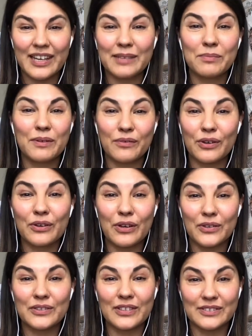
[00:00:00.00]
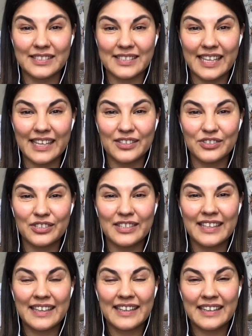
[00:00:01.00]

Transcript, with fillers: right before going on stage,